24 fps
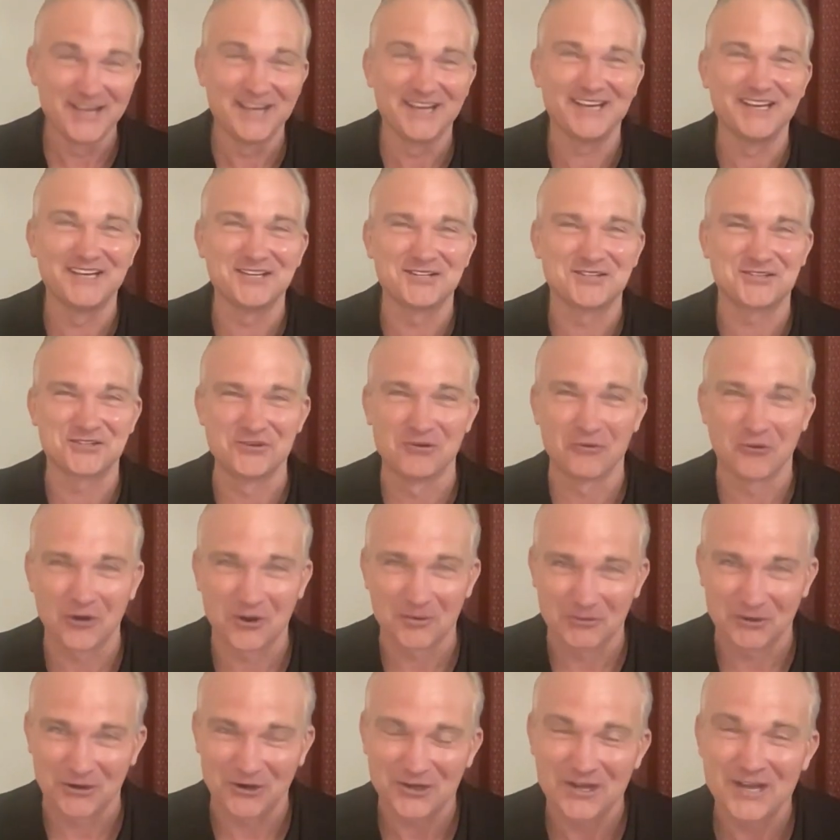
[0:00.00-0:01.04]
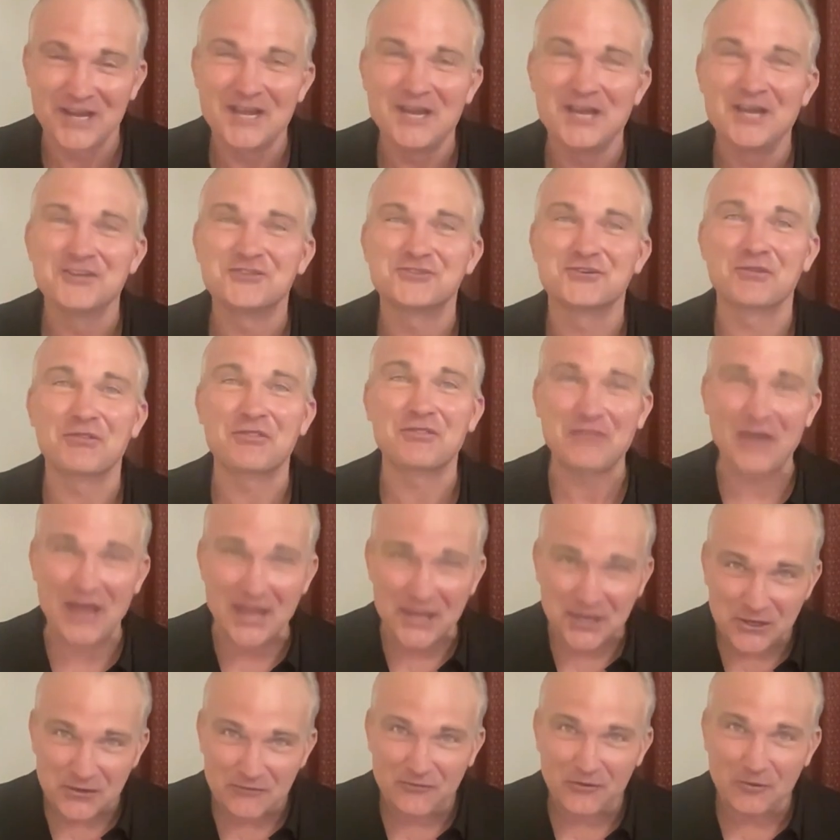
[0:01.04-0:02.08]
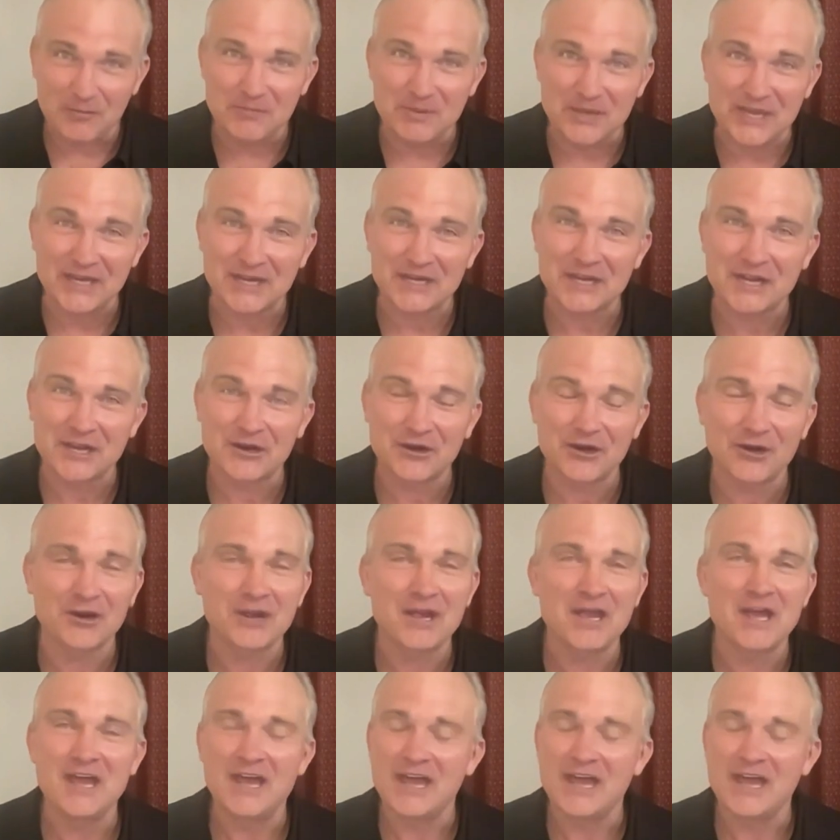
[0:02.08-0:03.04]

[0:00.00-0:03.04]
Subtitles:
is normal. So thank you for being here.